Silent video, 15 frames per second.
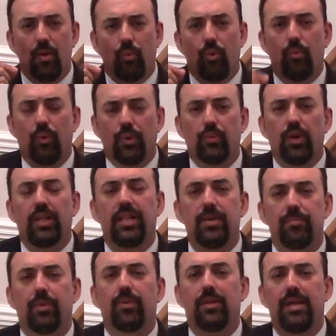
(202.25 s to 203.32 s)
when we really
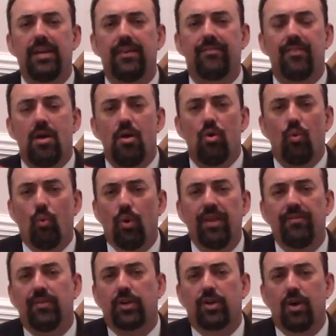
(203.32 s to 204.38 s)
believe
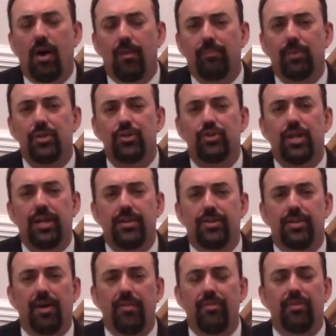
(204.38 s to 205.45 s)
we've accomplished
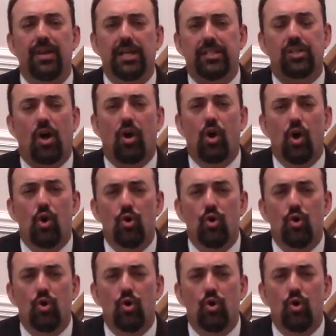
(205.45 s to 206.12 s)
and done things our